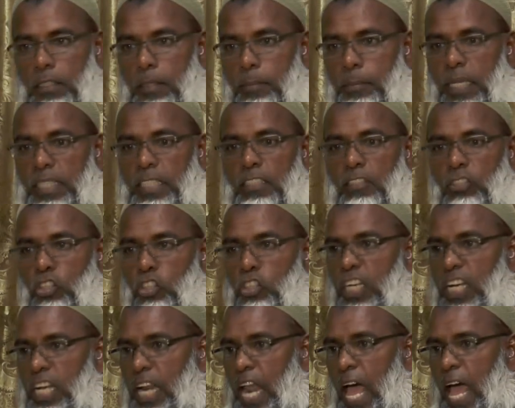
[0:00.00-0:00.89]
but in
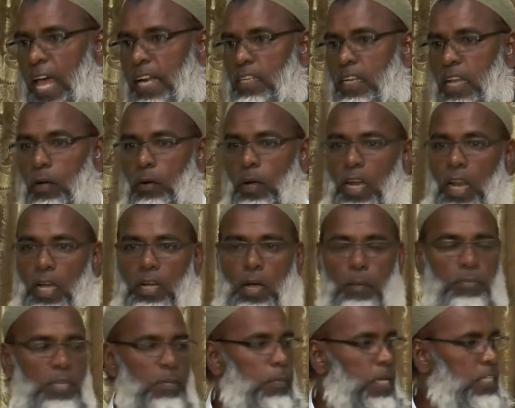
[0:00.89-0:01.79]
Trinidad, they will lock
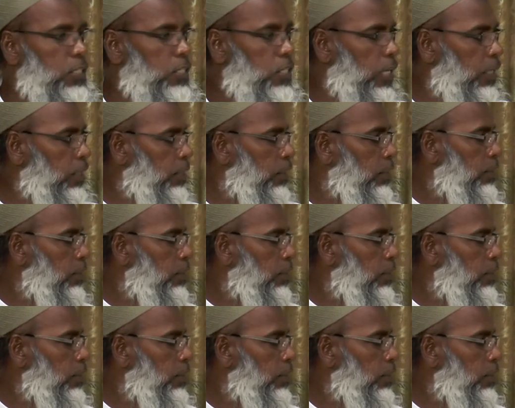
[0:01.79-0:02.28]
up the masjid